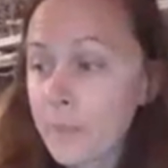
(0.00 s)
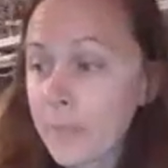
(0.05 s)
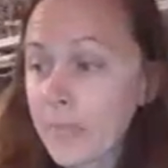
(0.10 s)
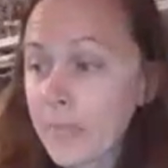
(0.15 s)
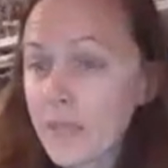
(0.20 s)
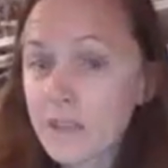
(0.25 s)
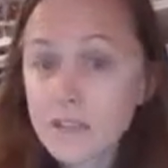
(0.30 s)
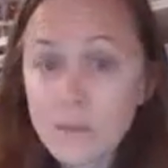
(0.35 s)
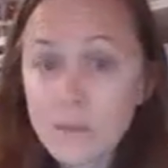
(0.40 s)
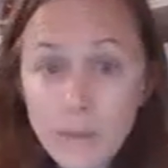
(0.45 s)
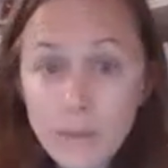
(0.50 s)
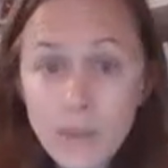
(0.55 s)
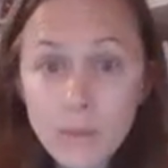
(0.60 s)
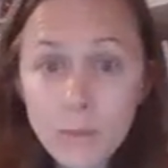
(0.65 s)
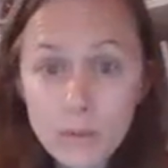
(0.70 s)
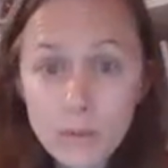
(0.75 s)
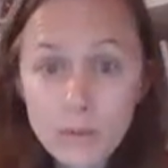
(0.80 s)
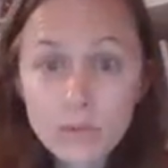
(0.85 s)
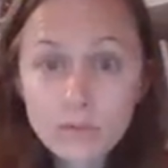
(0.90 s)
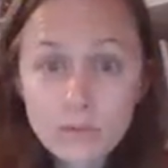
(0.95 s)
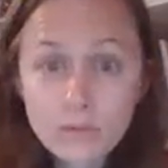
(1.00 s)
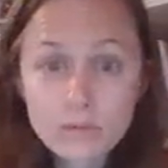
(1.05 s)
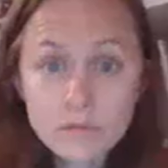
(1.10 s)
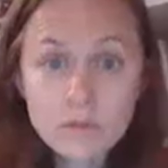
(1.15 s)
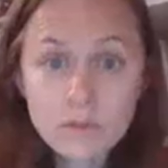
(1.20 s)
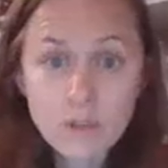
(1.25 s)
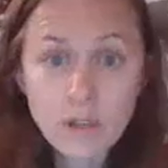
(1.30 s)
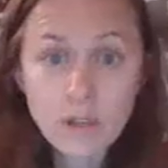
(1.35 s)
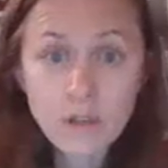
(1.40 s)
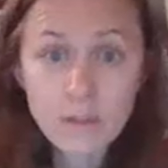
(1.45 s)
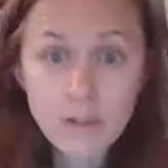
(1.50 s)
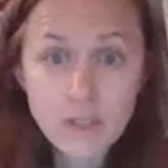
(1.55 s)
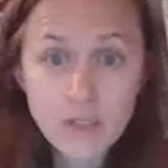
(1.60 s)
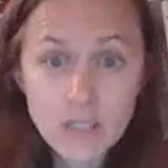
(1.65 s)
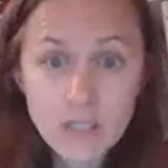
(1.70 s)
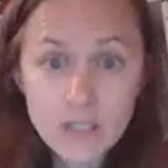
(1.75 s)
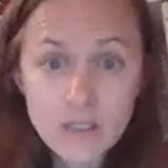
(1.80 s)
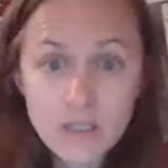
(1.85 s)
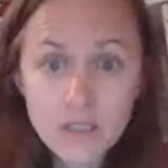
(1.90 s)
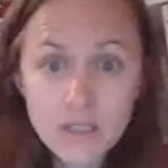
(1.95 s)
Some people are
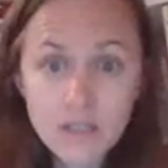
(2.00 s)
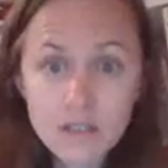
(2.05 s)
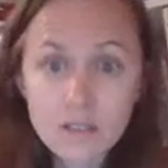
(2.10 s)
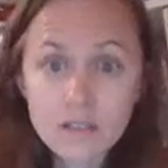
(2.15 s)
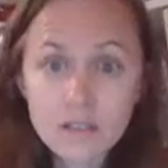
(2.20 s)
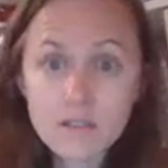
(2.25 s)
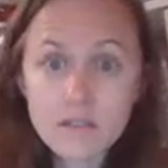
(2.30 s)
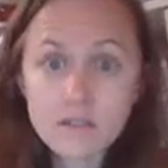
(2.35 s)
fantastic.